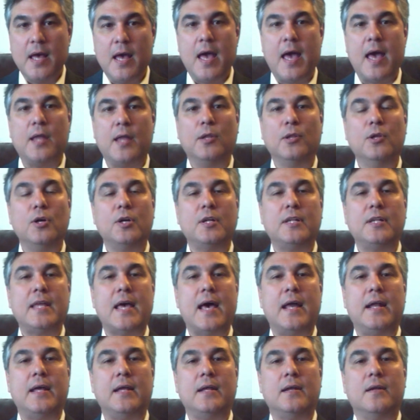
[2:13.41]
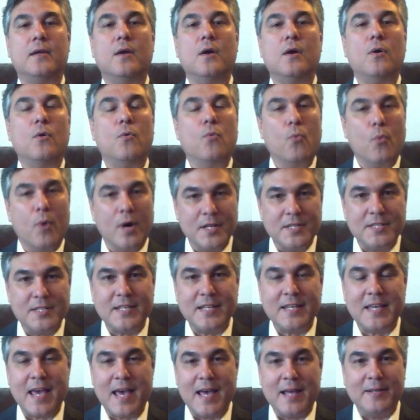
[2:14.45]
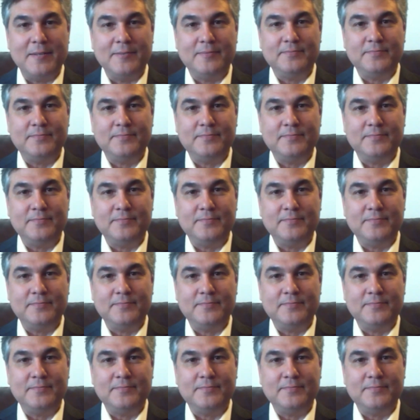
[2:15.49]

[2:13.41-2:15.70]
and looked at it once again.